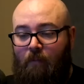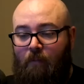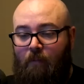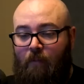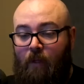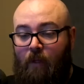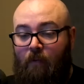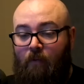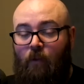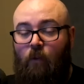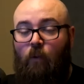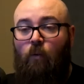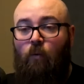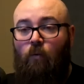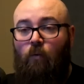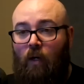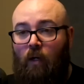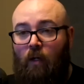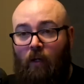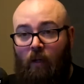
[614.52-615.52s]
if you
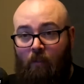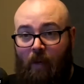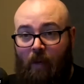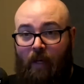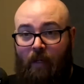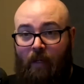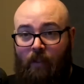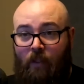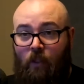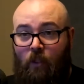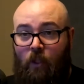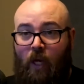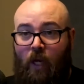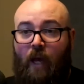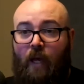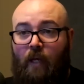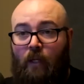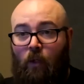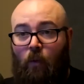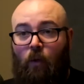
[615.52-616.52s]
run a command in
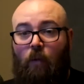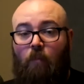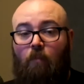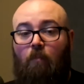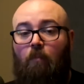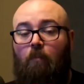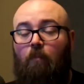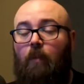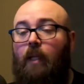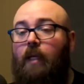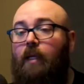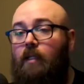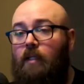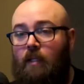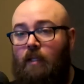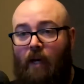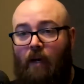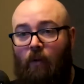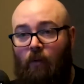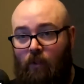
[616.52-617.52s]
chat, you can play
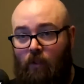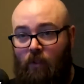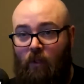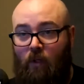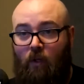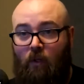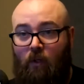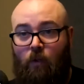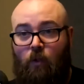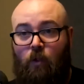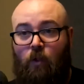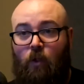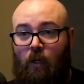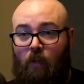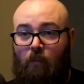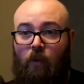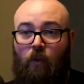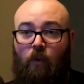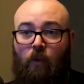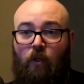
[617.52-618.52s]
sounds on the
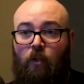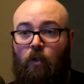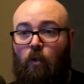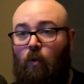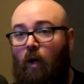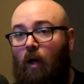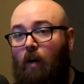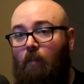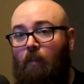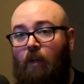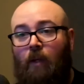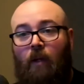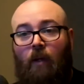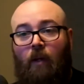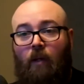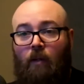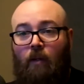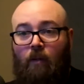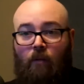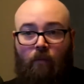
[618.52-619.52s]
stream. You can drop
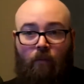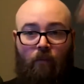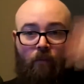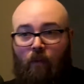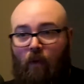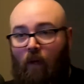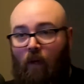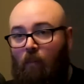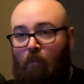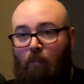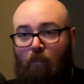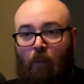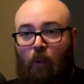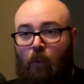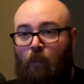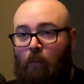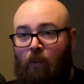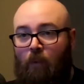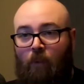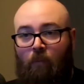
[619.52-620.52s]
a
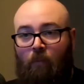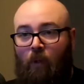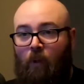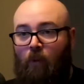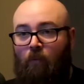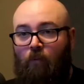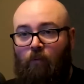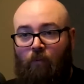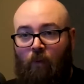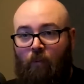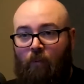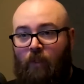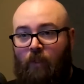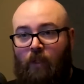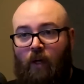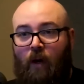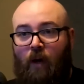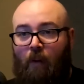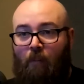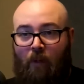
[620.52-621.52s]
boop emote from the
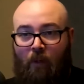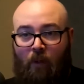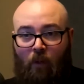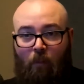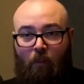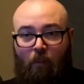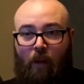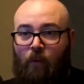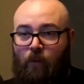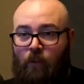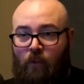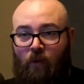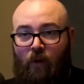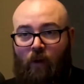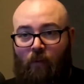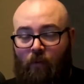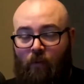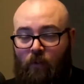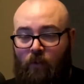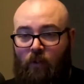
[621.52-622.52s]
top and it'll bounce
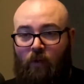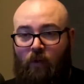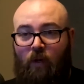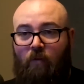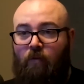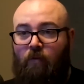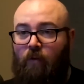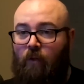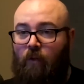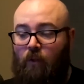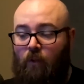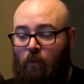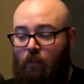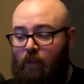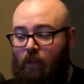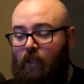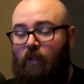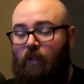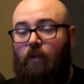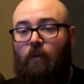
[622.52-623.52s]
around the screen for a little
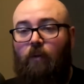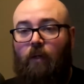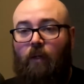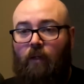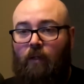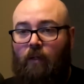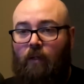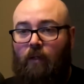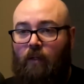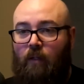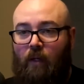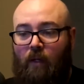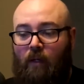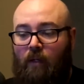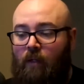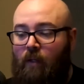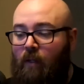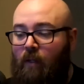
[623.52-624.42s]
bit. You can,